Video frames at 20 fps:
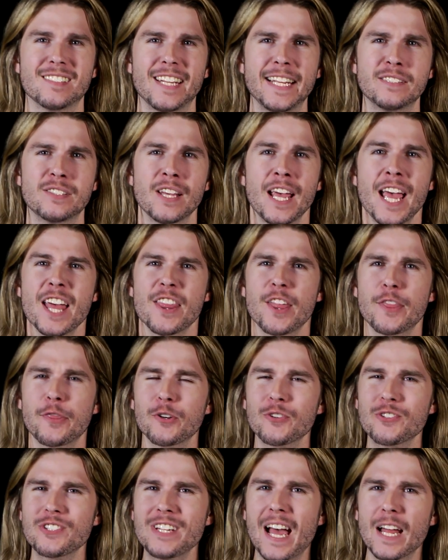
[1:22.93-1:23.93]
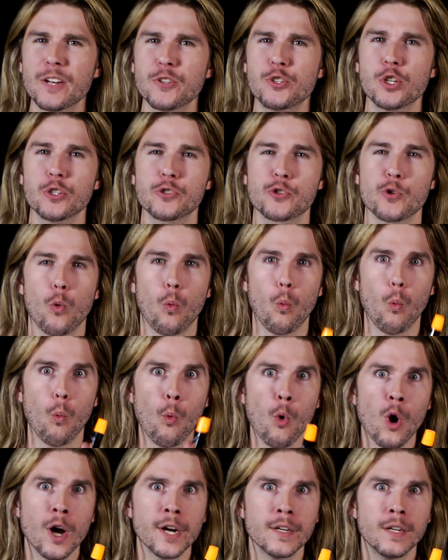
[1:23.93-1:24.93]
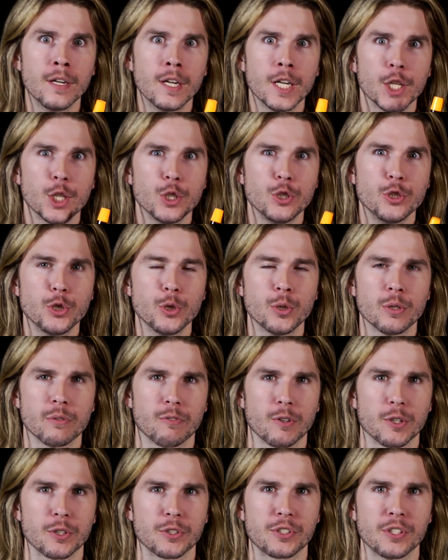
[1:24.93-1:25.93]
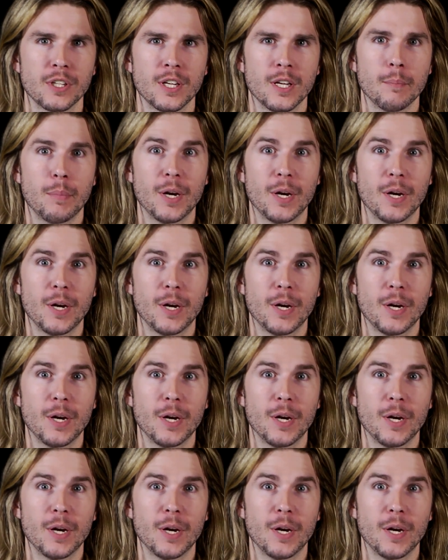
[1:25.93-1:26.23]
states that there's not just one universe,